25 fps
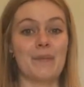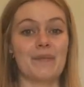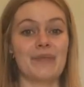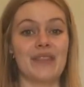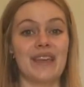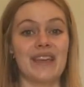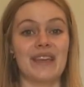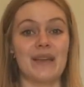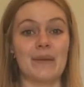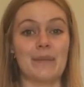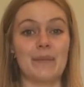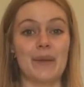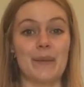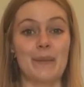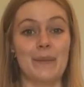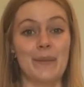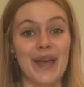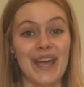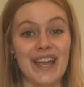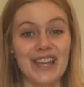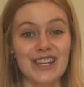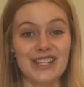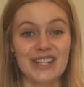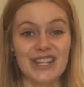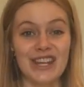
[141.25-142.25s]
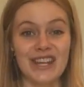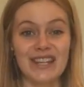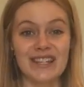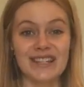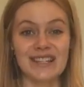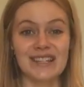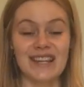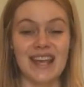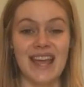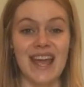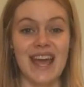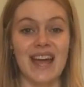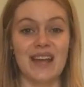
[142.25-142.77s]
they can be
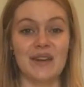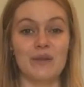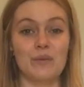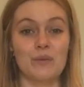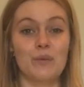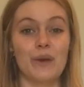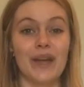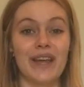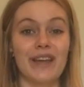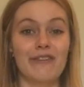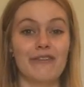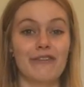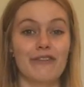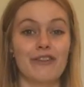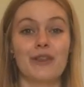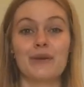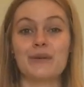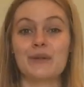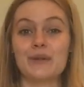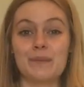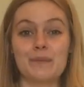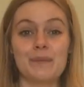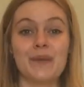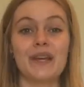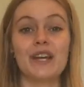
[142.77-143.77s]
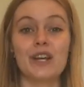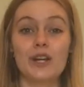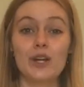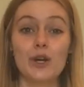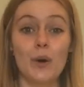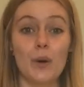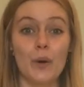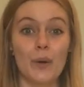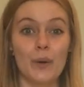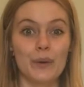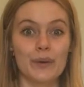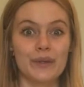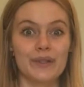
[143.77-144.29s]
patient and wait for those big
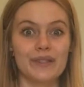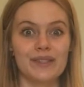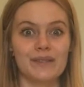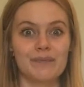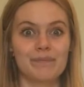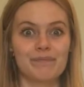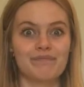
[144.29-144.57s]
goals.